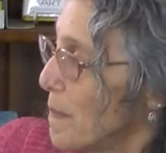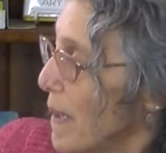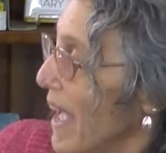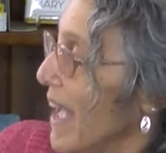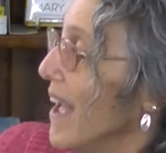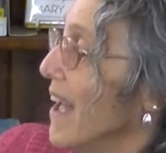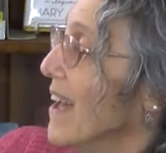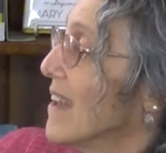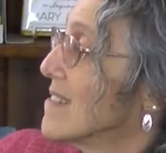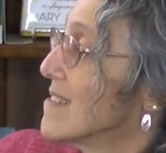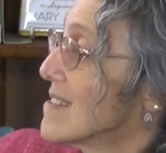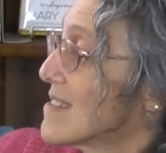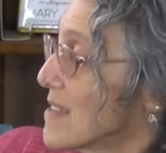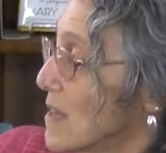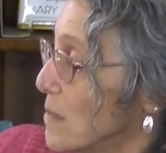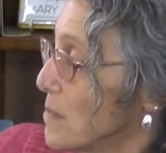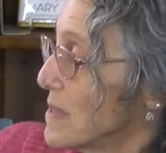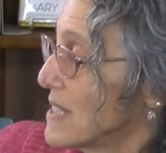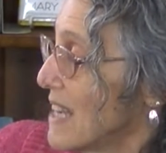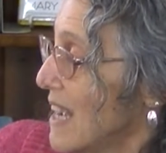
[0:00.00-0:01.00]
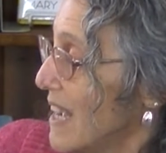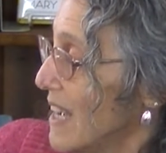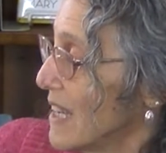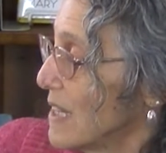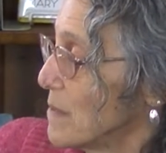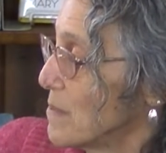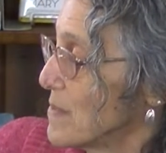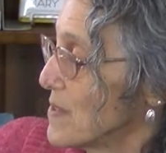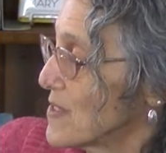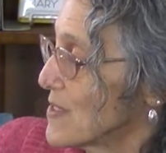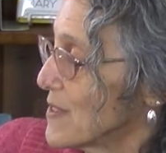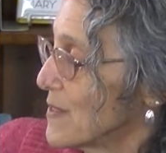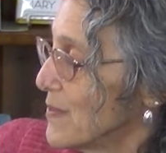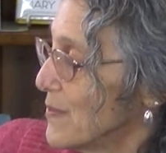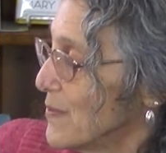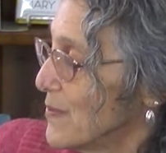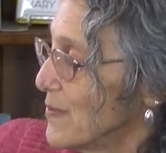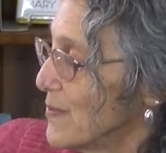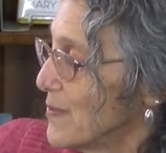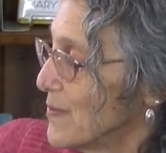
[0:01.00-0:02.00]
bad sometimes.
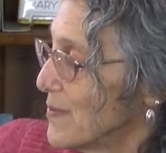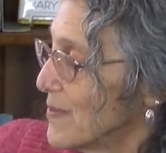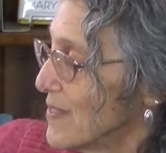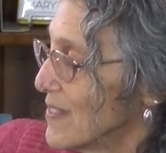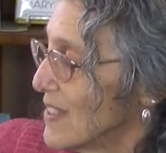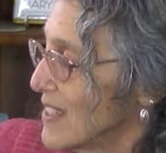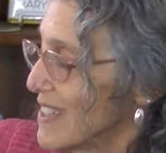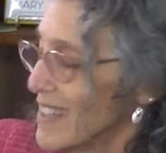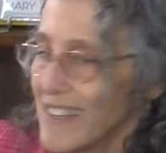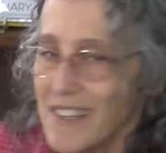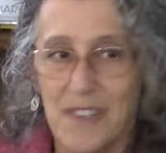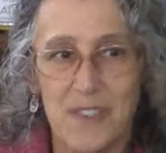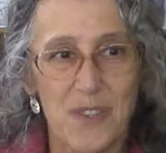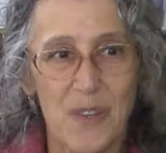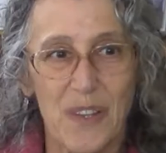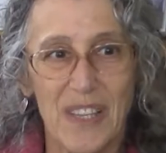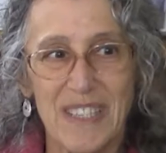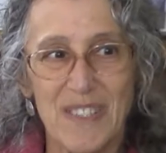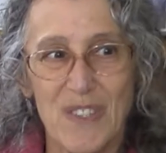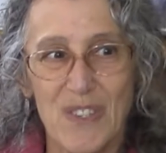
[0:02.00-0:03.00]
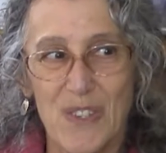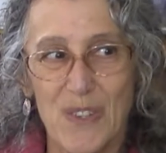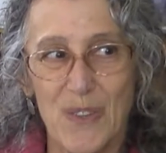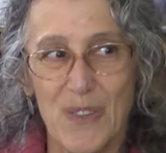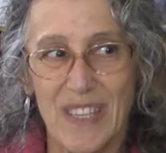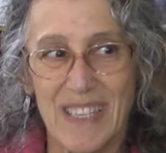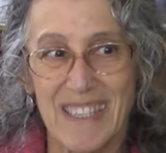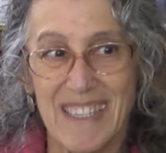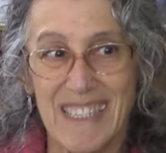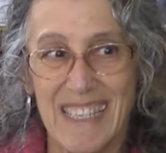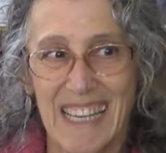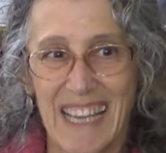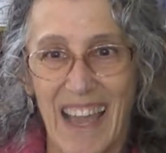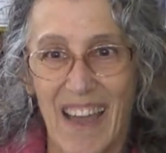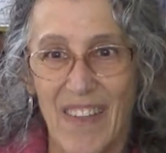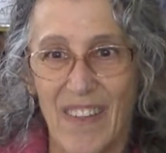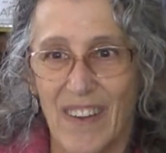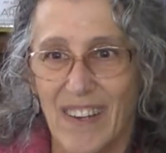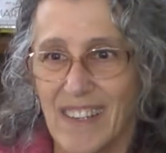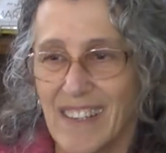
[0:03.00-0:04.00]
So let's do this
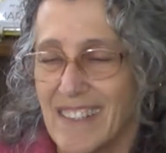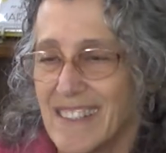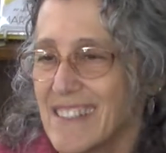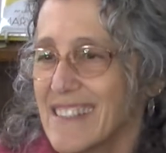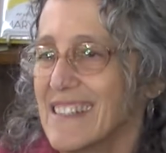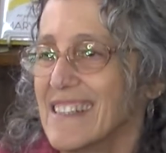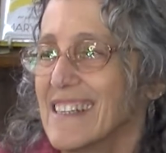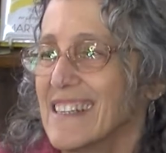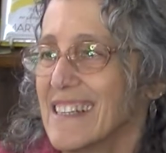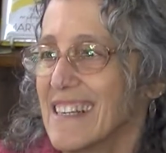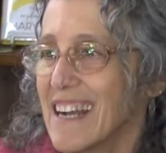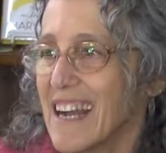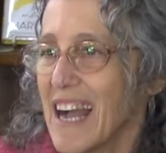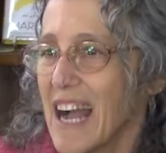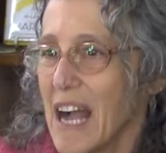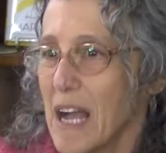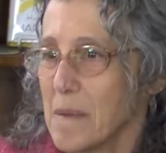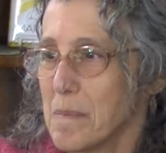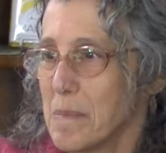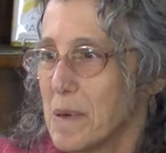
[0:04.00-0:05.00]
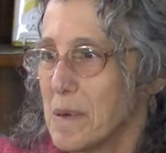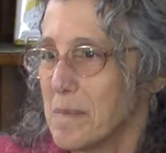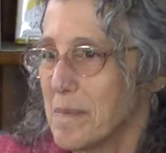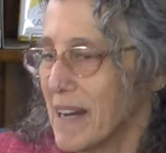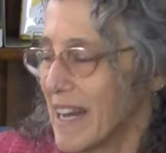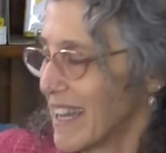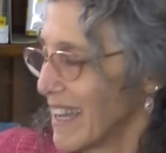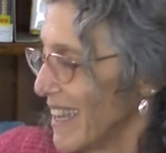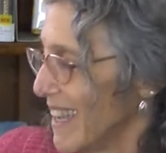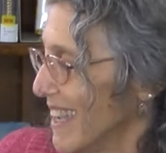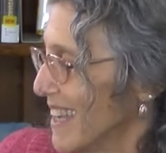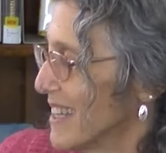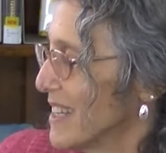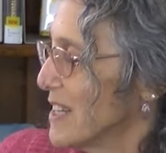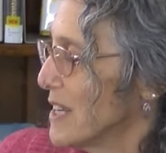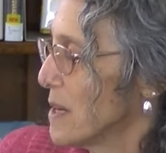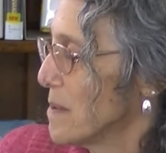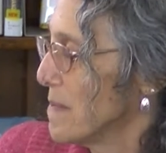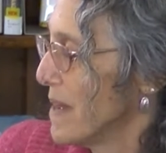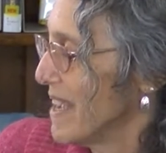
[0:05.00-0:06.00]
together. I put my
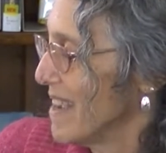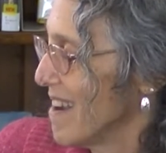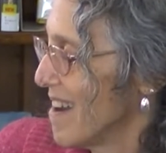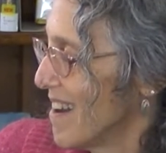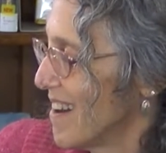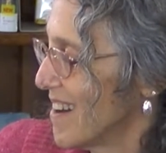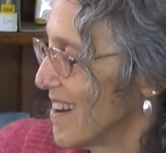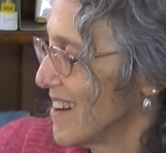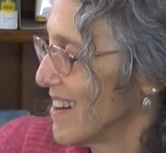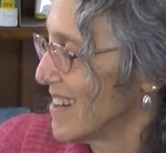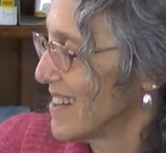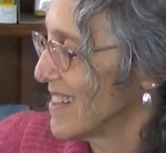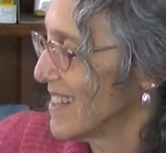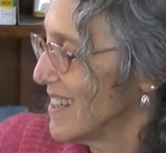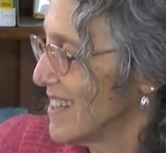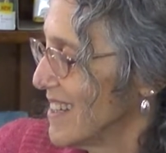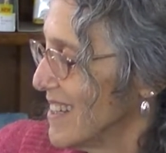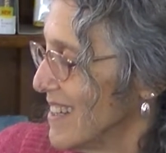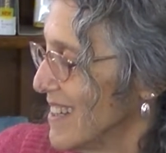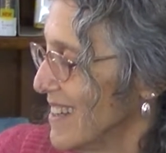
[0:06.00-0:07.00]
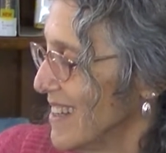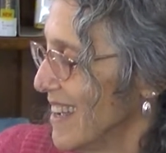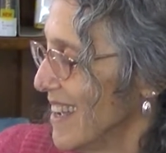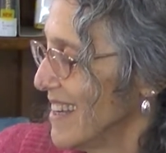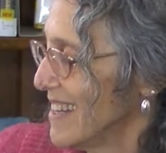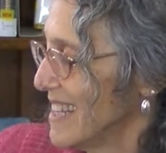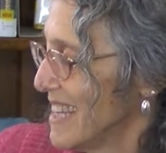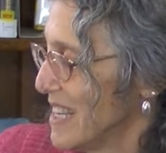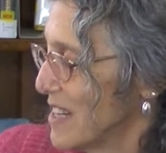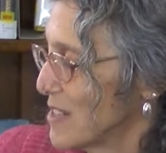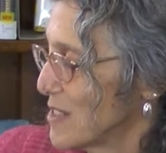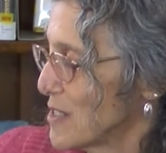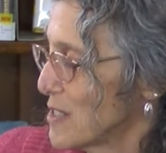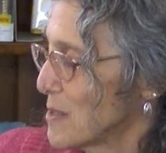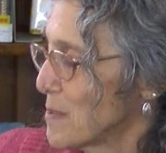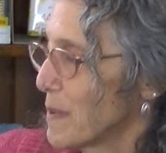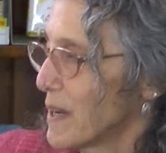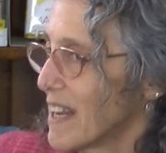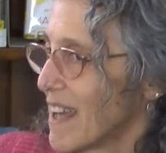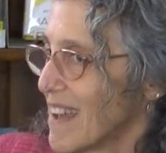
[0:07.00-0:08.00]
hand on my heart, and here's
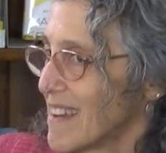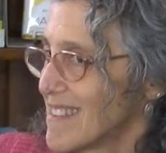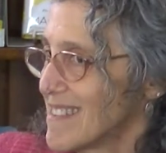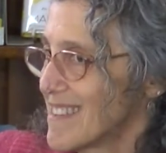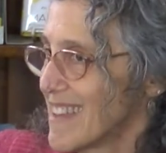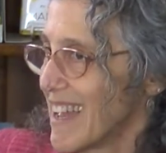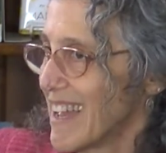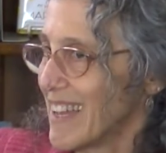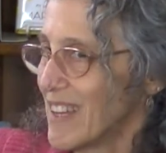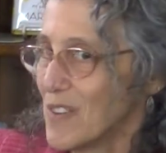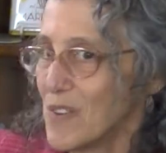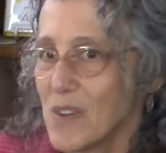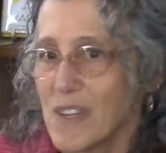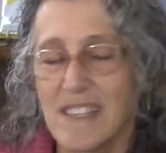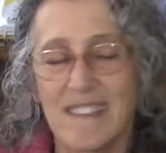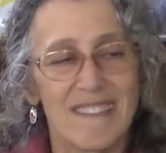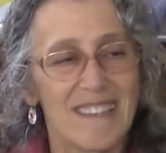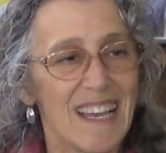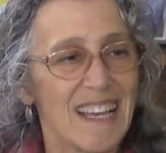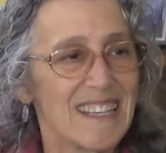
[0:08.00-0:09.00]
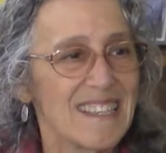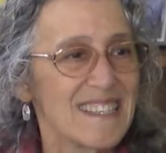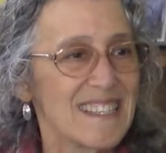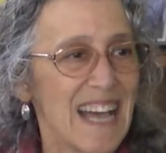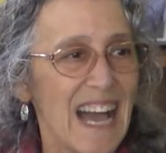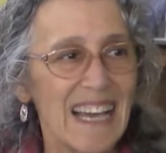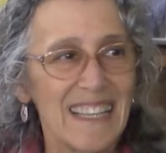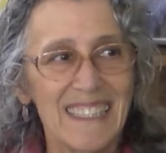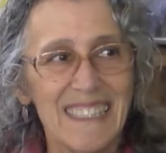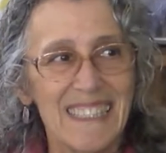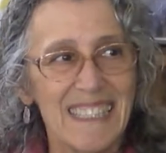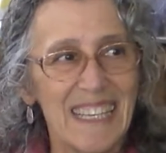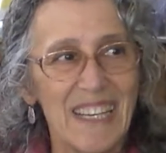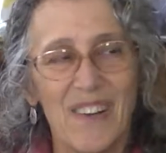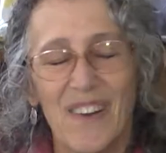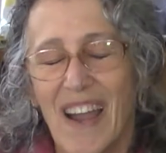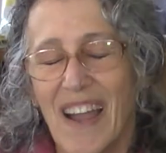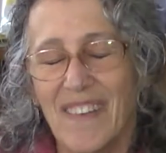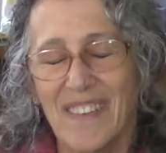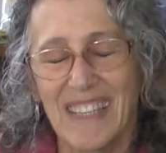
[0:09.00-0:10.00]
what I say. You can say it silently
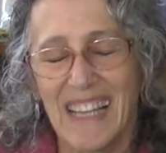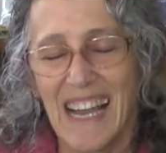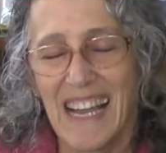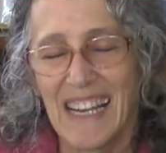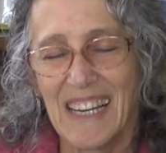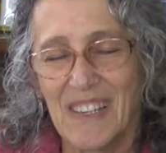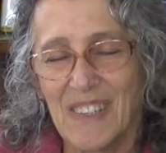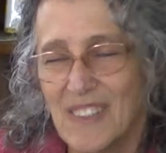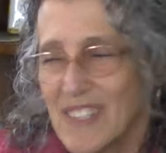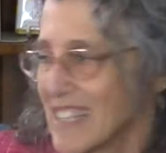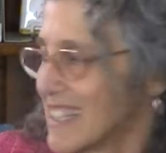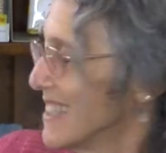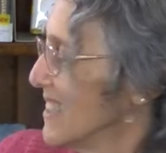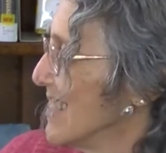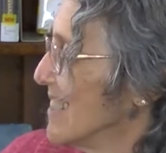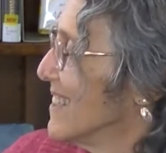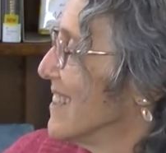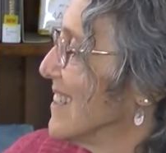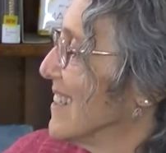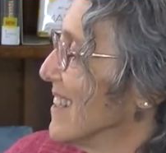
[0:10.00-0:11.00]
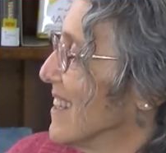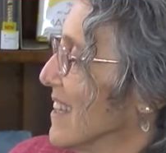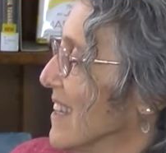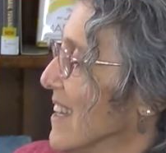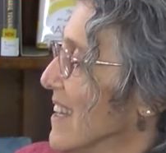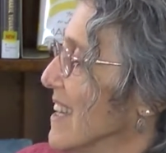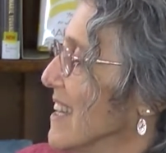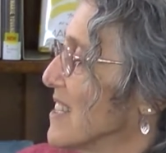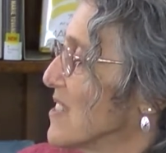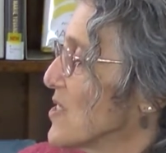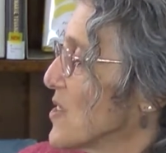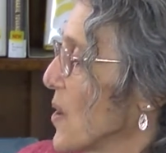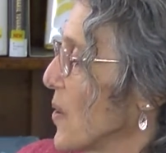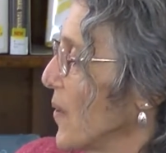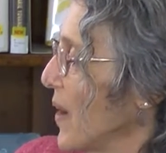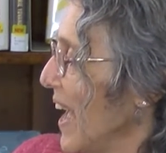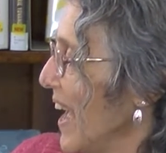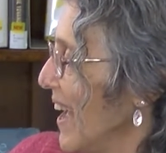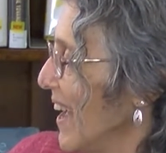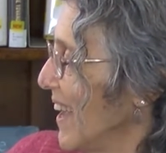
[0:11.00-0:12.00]
or out loud. It's
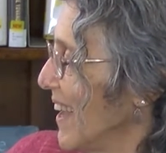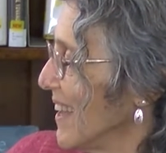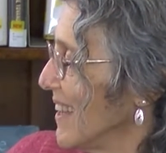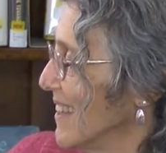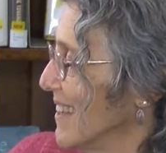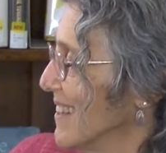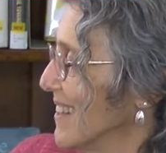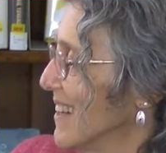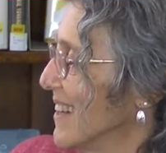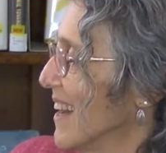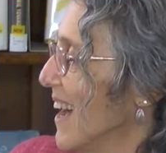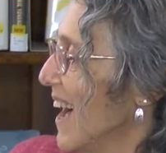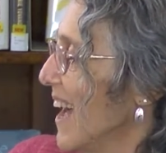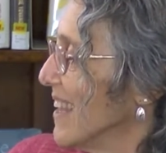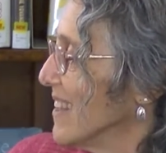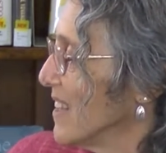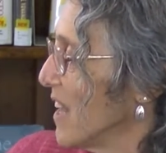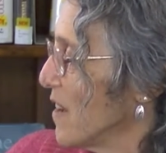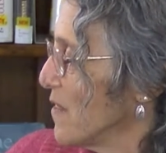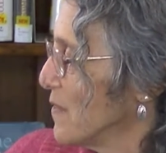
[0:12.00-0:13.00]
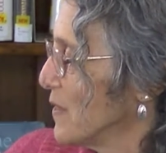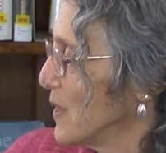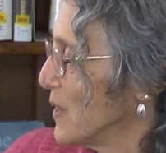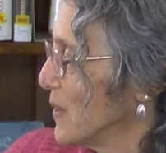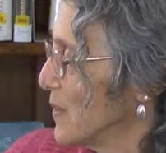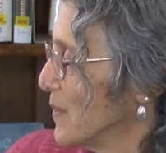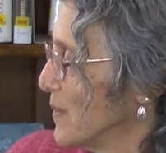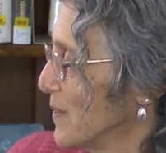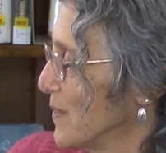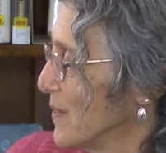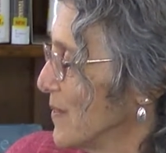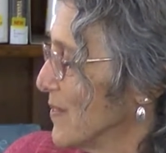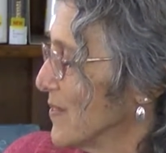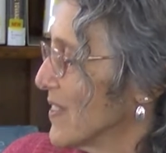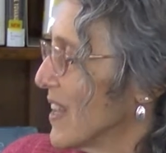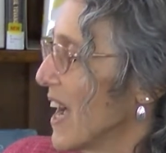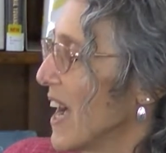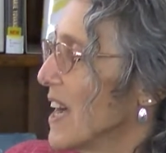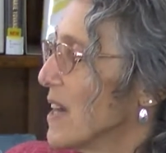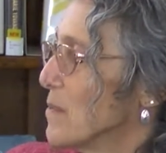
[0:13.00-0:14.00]
okay. I love you.
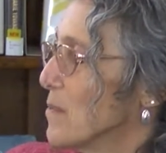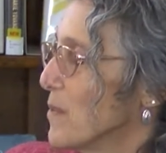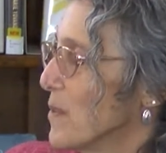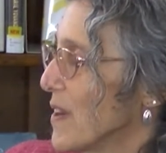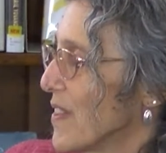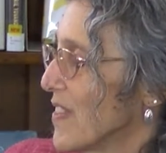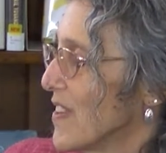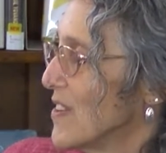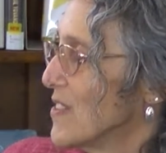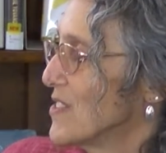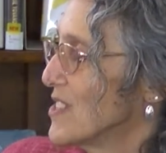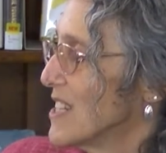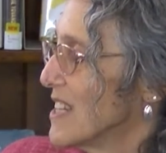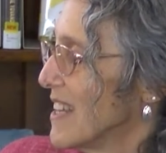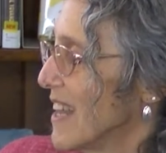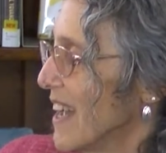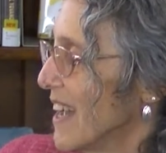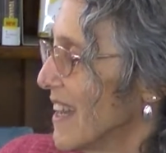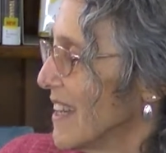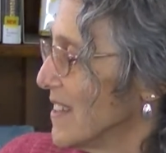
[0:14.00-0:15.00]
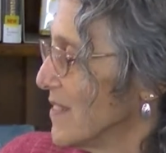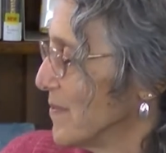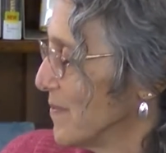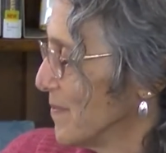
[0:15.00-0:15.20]
I'm with you today.